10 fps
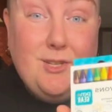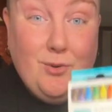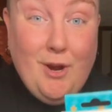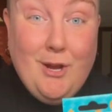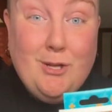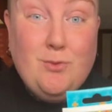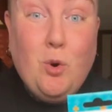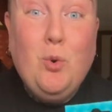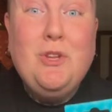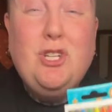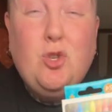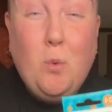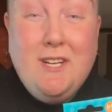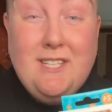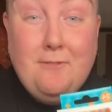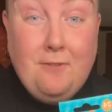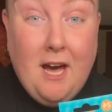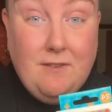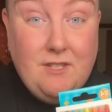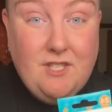crayons were only
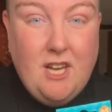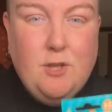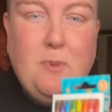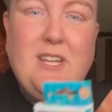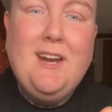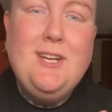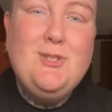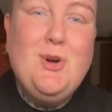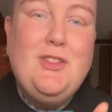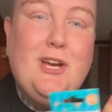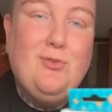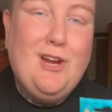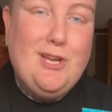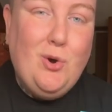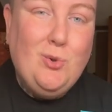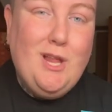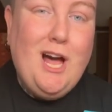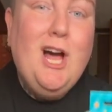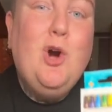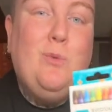25 cents, but then I saw that
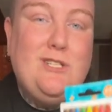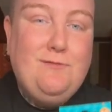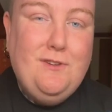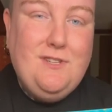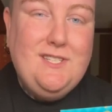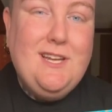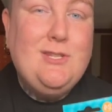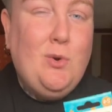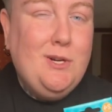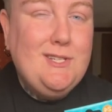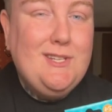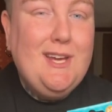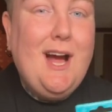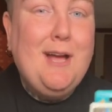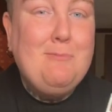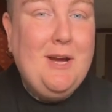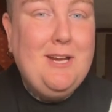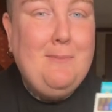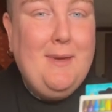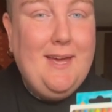Crayola was 50 cents. Honestly, I
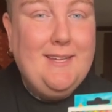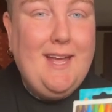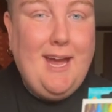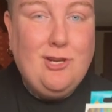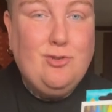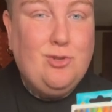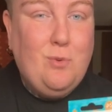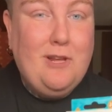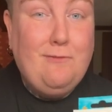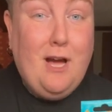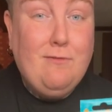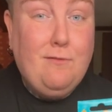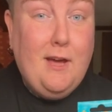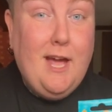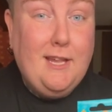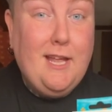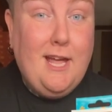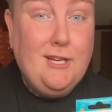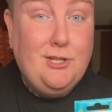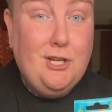might have paid the extra 25 if I had the
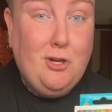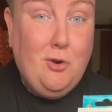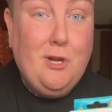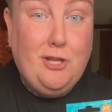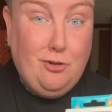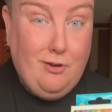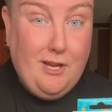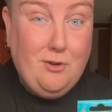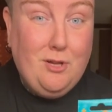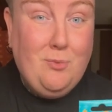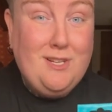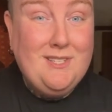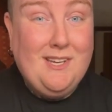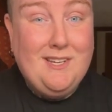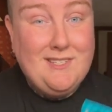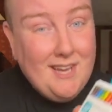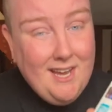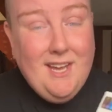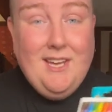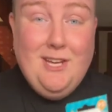energy to go get the Crayola ones, because
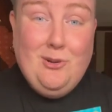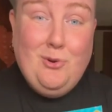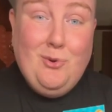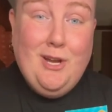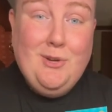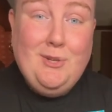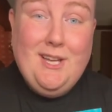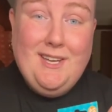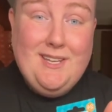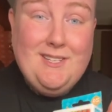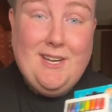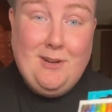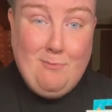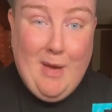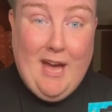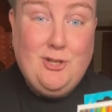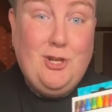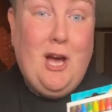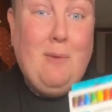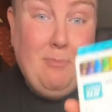you know Crayola is
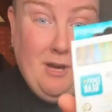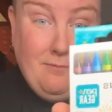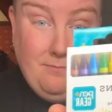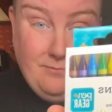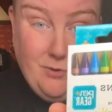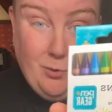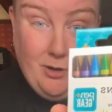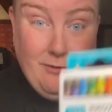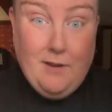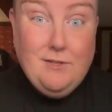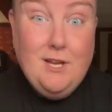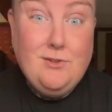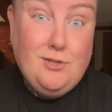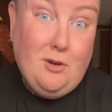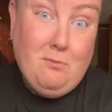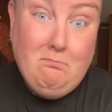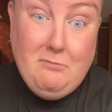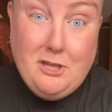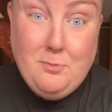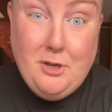unmatched, but 25 cents, so that's pretty